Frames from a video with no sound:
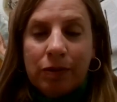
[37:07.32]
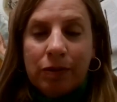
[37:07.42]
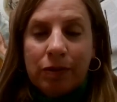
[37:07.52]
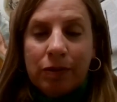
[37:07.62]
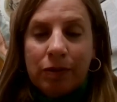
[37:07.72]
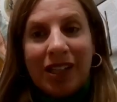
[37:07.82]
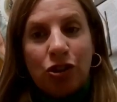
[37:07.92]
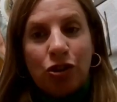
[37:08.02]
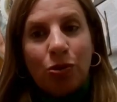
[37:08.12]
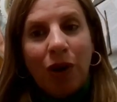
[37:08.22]
B'ezrat
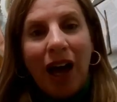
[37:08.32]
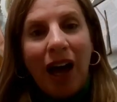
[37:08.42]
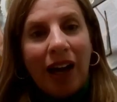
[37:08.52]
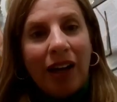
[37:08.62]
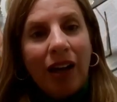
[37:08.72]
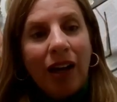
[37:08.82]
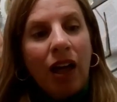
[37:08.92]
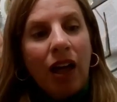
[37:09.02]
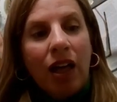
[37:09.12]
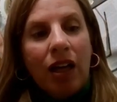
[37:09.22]
Hashem, next July,
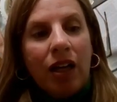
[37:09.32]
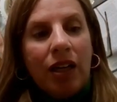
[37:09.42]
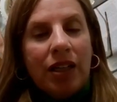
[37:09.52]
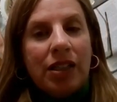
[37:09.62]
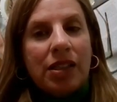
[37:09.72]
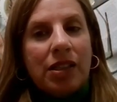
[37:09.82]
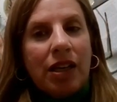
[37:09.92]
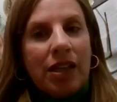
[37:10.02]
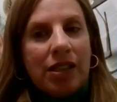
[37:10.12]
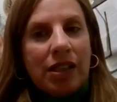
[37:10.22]
mm-hmm.
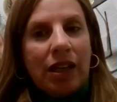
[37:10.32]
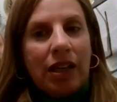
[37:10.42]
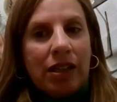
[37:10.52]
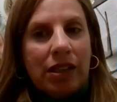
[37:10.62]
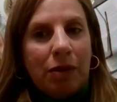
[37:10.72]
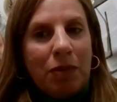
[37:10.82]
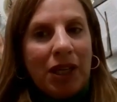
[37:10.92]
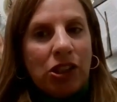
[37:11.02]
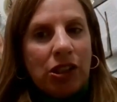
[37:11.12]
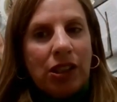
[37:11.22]
is, as I, as I
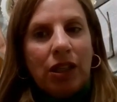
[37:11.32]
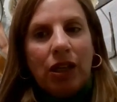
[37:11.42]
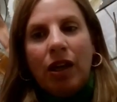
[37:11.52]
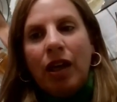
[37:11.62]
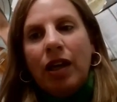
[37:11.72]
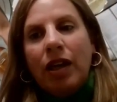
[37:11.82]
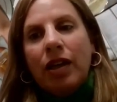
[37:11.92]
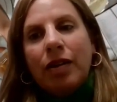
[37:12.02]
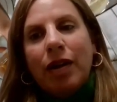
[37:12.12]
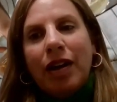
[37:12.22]
mentioned,
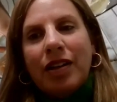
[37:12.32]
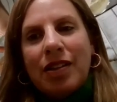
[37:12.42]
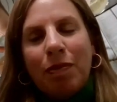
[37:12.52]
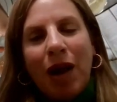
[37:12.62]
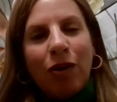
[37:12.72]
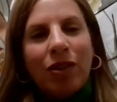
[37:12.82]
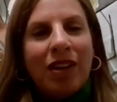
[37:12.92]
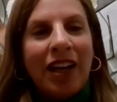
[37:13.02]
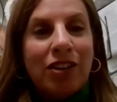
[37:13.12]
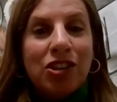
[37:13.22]
uh, it's about
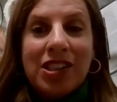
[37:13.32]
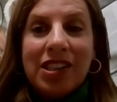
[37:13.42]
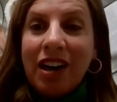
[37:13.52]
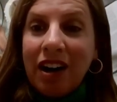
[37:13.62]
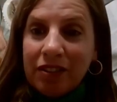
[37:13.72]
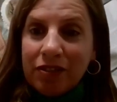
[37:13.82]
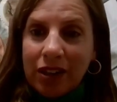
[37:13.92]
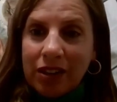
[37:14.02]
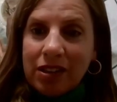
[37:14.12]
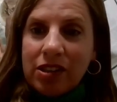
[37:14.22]
Kiddush as a
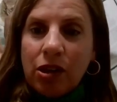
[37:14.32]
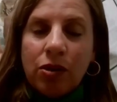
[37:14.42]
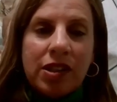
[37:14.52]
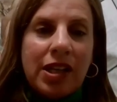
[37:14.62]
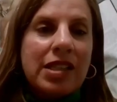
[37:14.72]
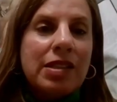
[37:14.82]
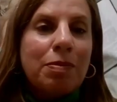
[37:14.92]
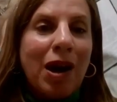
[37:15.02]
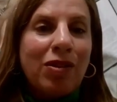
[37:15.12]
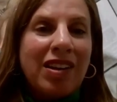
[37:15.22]
carnival. So mm-hmm. that's
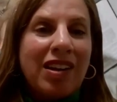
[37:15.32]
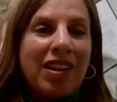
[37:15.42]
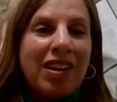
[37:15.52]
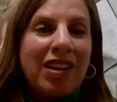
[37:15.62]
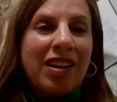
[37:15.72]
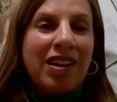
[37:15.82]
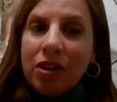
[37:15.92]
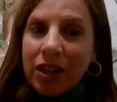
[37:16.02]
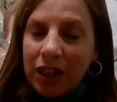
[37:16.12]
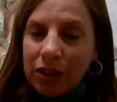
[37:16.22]
about the
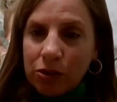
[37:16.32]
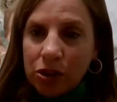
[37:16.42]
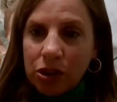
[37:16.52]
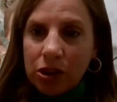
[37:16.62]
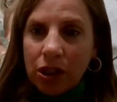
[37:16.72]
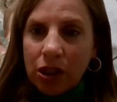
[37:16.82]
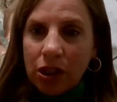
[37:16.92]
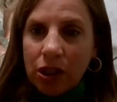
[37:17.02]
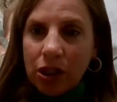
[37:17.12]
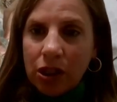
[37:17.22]
communal Kiddush
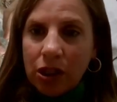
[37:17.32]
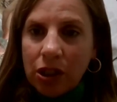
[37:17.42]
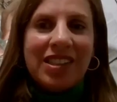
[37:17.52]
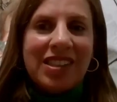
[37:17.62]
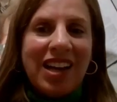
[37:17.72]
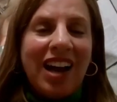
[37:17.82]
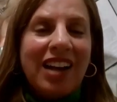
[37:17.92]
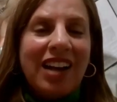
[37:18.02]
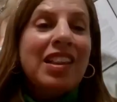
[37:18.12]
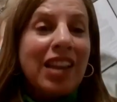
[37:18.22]
mm-hmm. that is
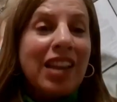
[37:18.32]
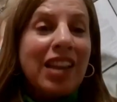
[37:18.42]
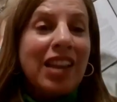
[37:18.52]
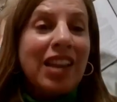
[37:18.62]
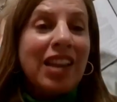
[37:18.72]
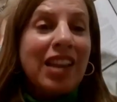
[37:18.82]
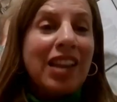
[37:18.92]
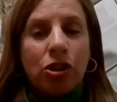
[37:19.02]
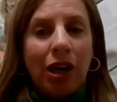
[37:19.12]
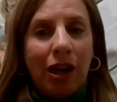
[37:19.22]
antithetical to
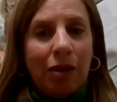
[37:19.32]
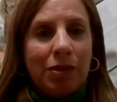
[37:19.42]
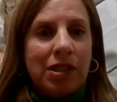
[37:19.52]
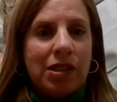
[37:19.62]
Kiddush Club.